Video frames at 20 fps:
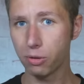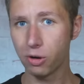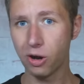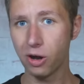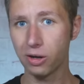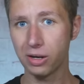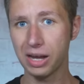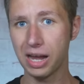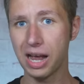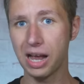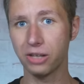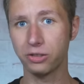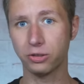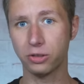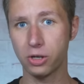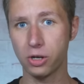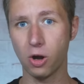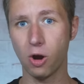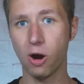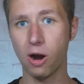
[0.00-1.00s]

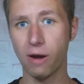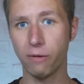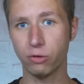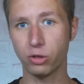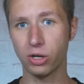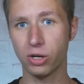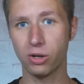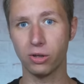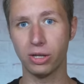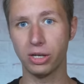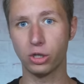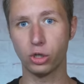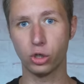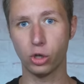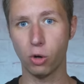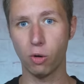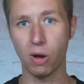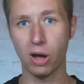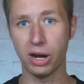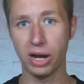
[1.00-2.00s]
broadcast in the RF channel they
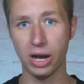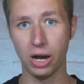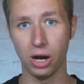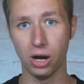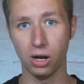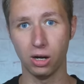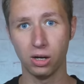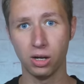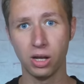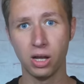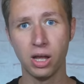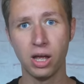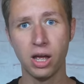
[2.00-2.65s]
show on air.